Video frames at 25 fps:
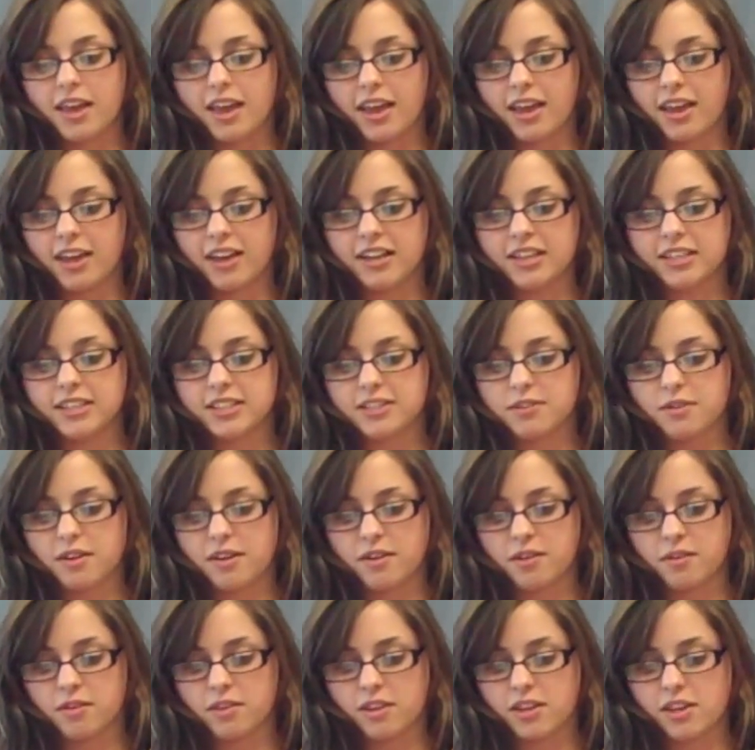And
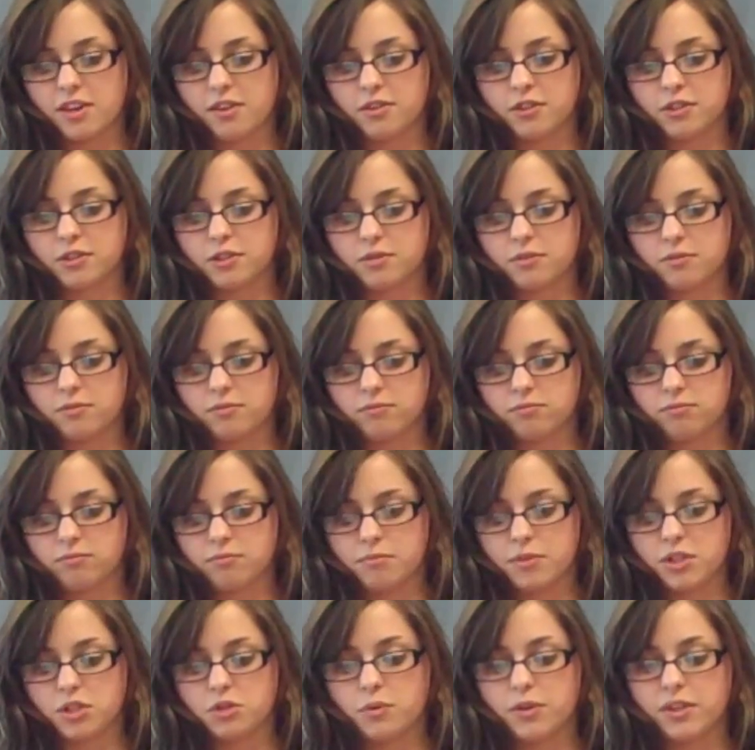in the years
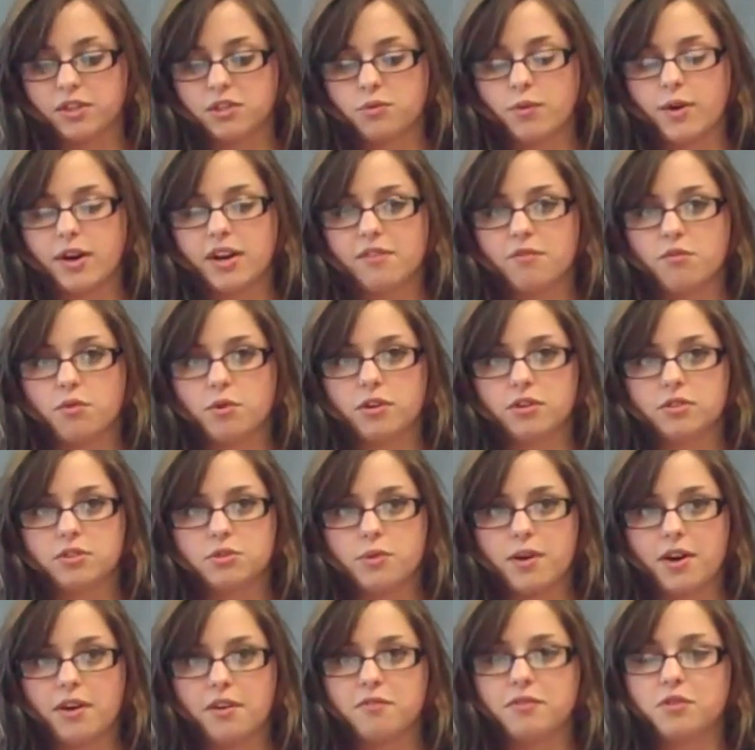between 2012
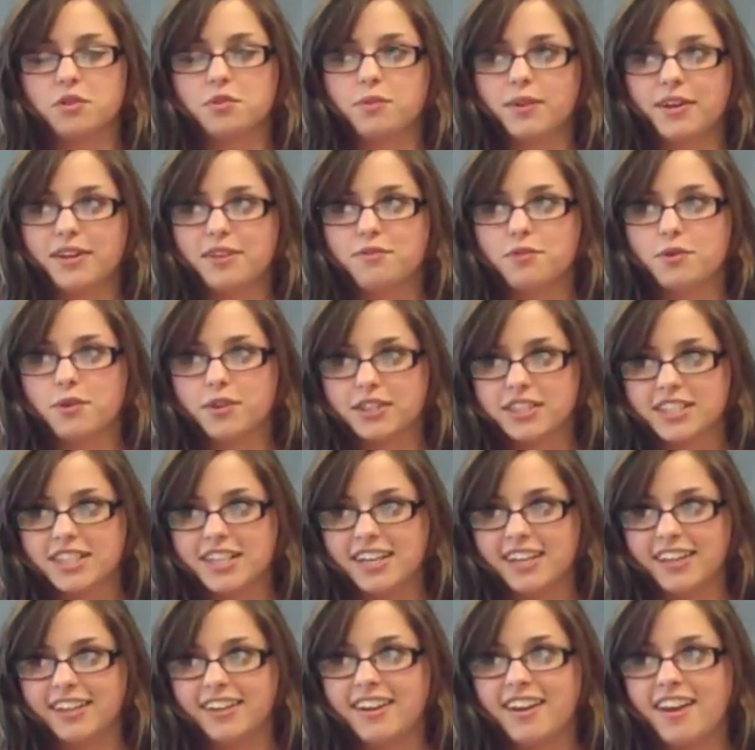and
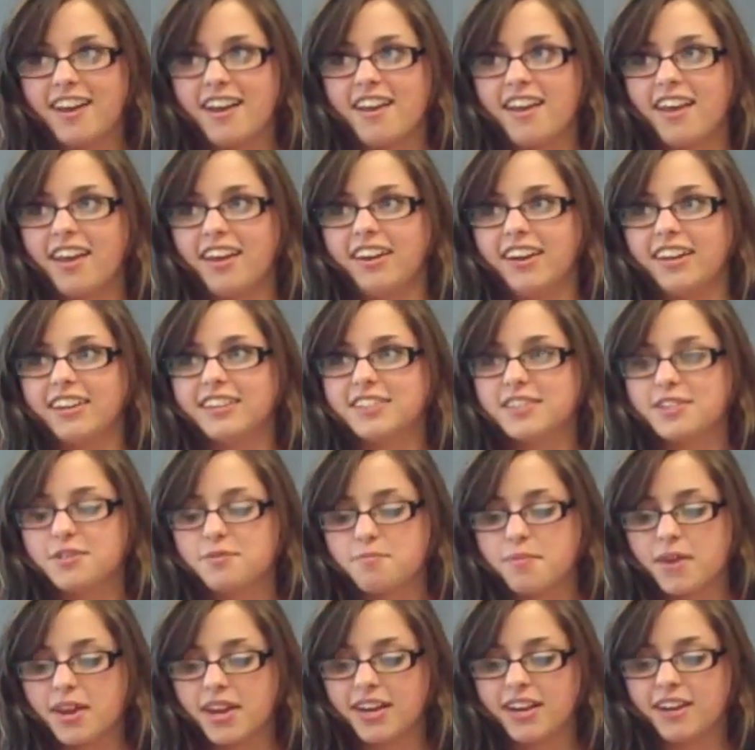2014, an
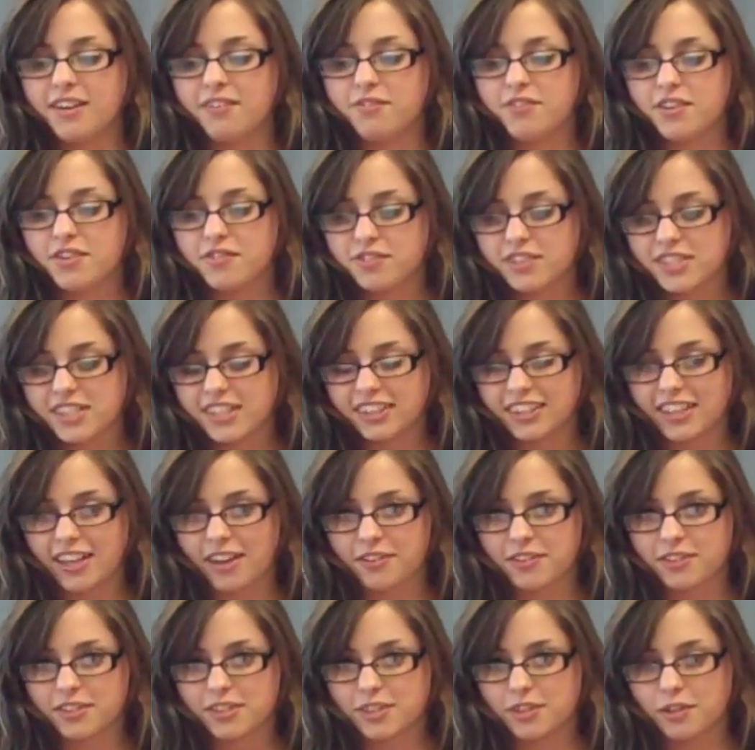estimated 15,000
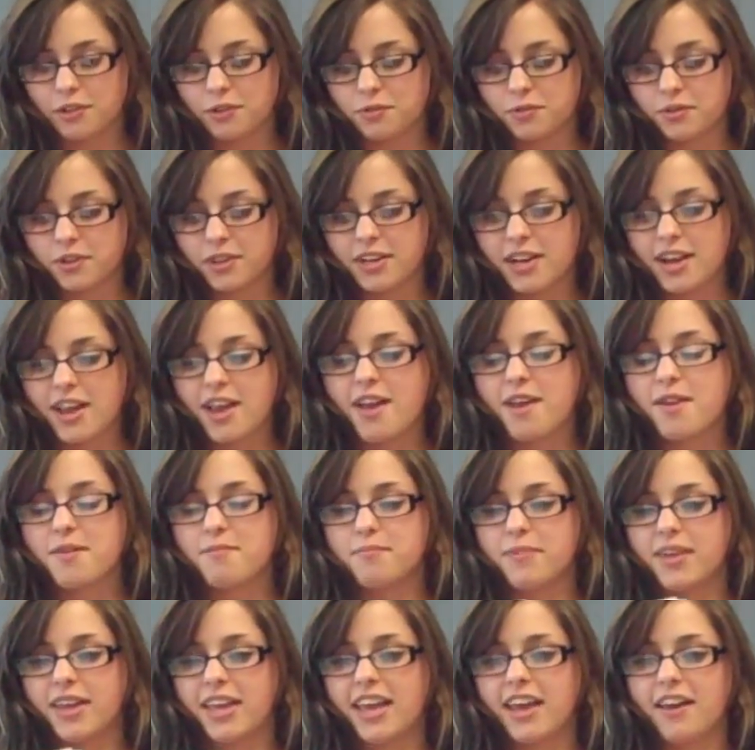children
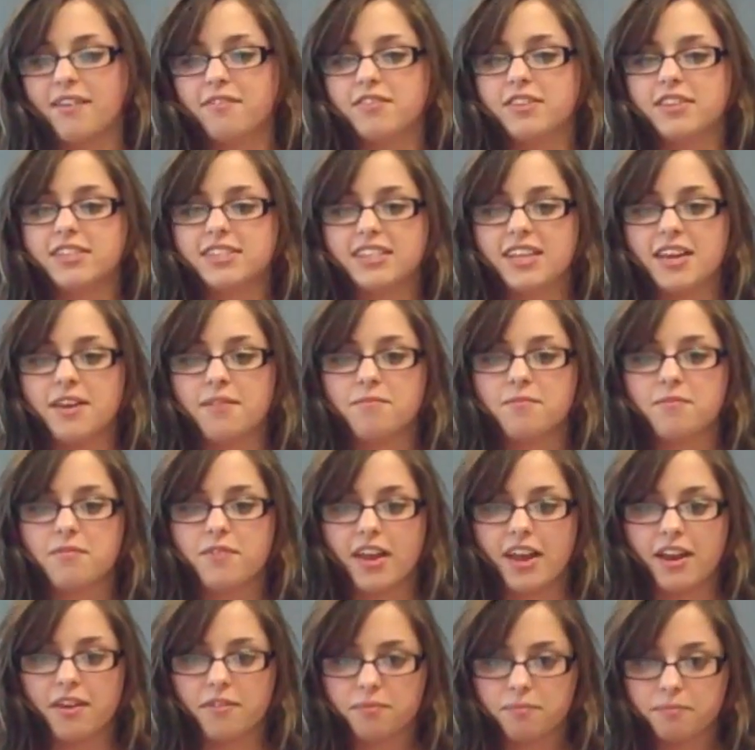may have the same
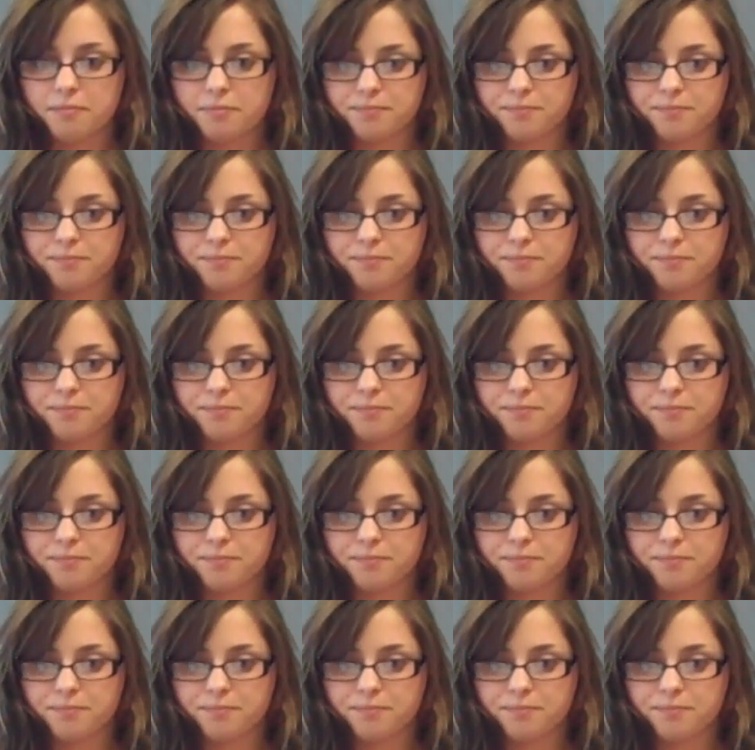fate.